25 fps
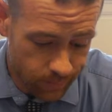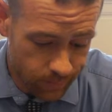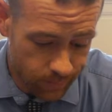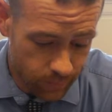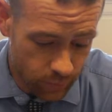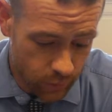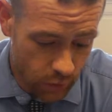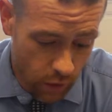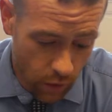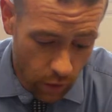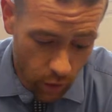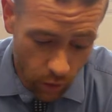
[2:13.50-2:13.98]

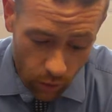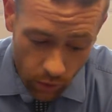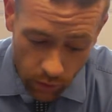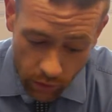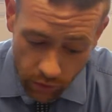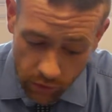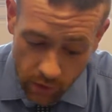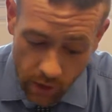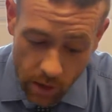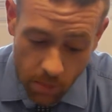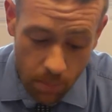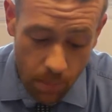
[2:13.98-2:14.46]
The goal
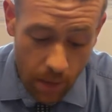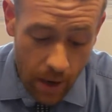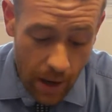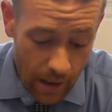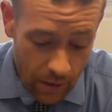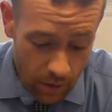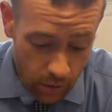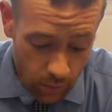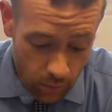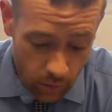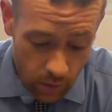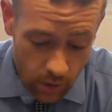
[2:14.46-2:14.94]
is to get
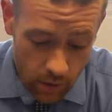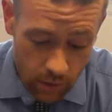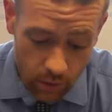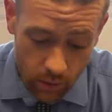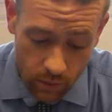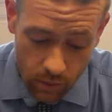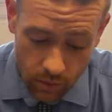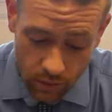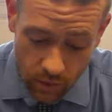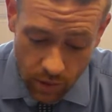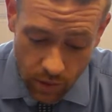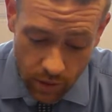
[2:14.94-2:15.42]
back to work
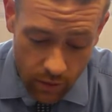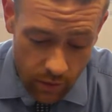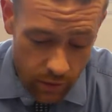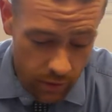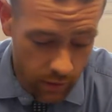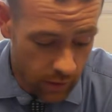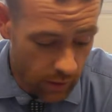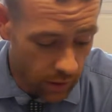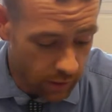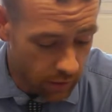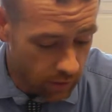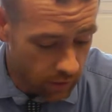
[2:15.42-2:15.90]
doing something
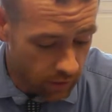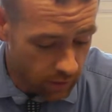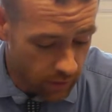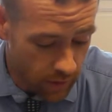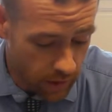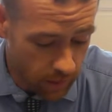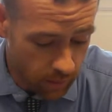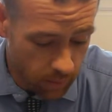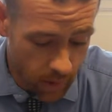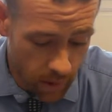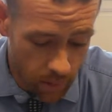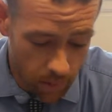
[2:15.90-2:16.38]
that doesn't
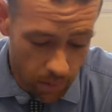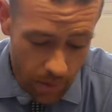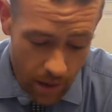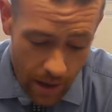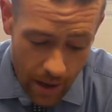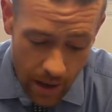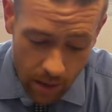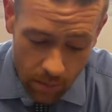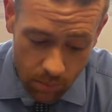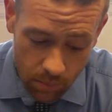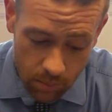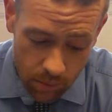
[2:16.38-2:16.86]
affect my
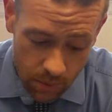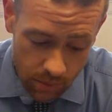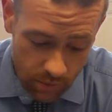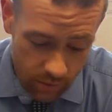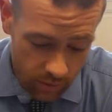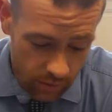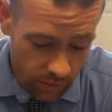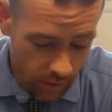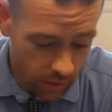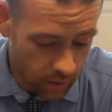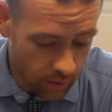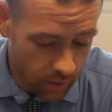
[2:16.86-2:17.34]
back, but
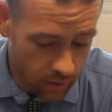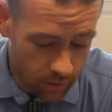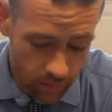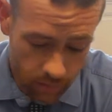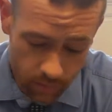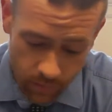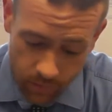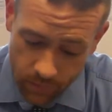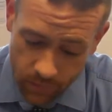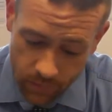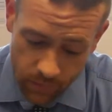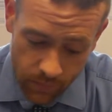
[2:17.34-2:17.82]
still,
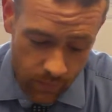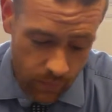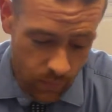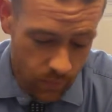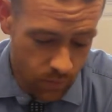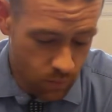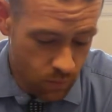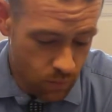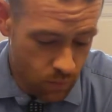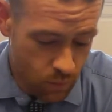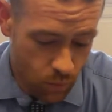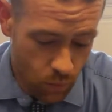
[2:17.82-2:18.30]

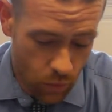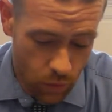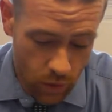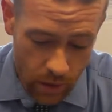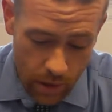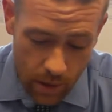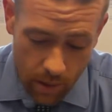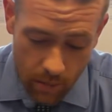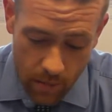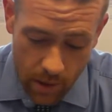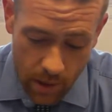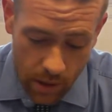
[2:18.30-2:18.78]

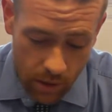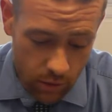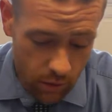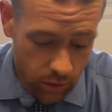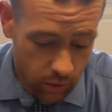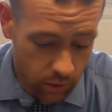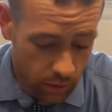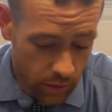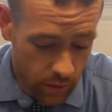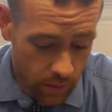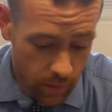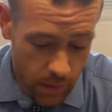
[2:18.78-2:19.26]
without medical
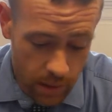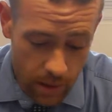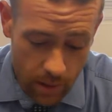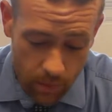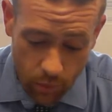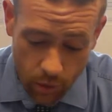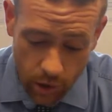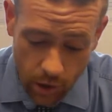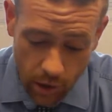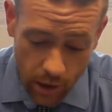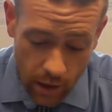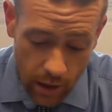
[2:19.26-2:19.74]
treatment,
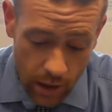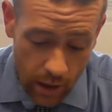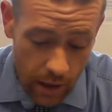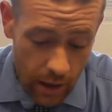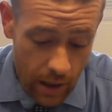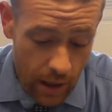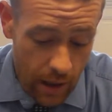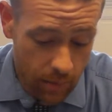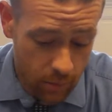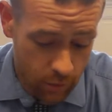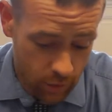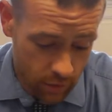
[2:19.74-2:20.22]
I'm running out
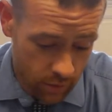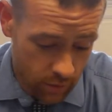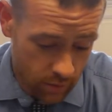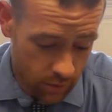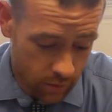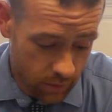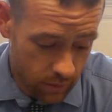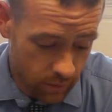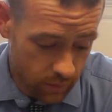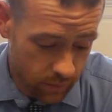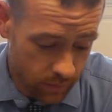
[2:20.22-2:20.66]
of options.